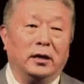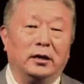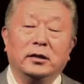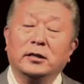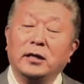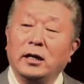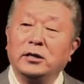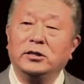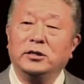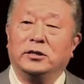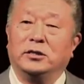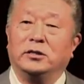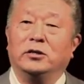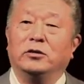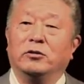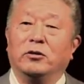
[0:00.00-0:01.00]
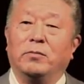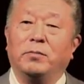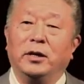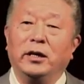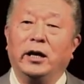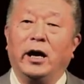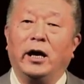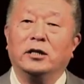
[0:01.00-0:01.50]
It touches you know
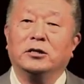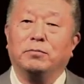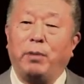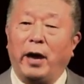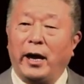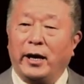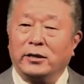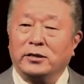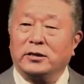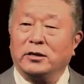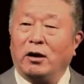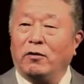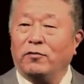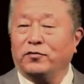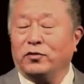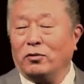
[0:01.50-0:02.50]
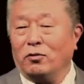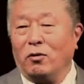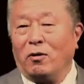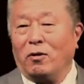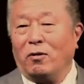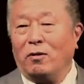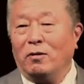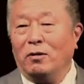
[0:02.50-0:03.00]
many aspects of the
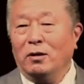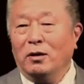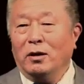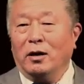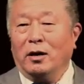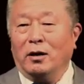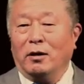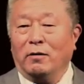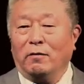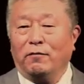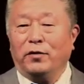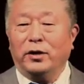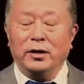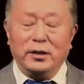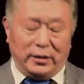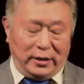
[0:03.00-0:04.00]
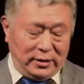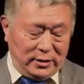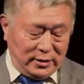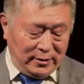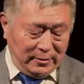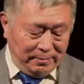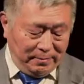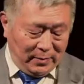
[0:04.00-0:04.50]
law. Uh, for
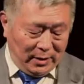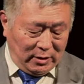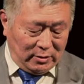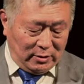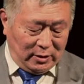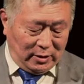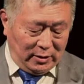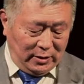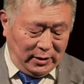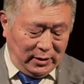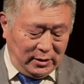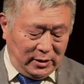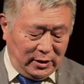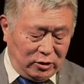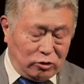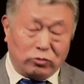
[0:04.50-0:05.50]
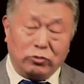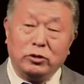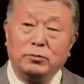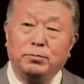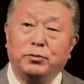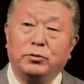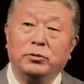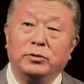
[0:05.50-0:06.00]
instance, you know in the
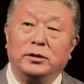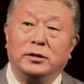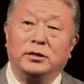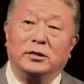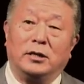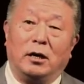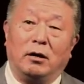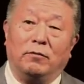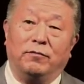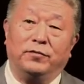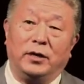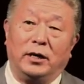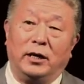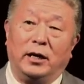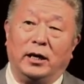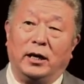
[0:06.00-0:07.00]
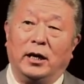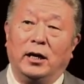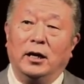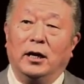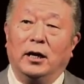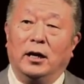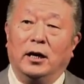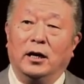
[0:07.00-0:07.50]
jurisprudence of the
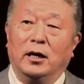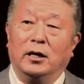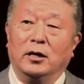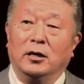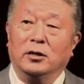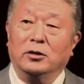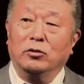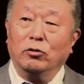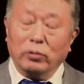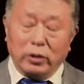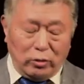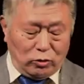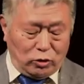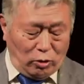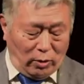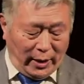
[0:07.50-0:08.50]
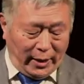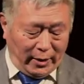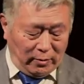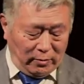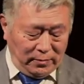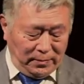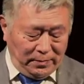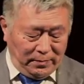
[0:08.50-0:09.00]
uh, uh, Tokyo
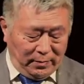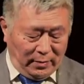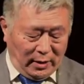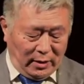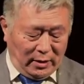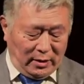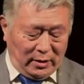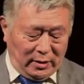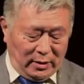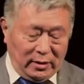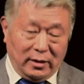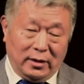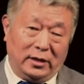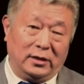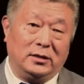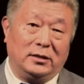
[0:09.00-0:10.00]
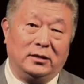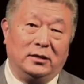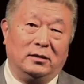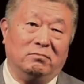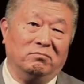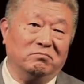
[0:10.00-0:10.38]
trial, it uh,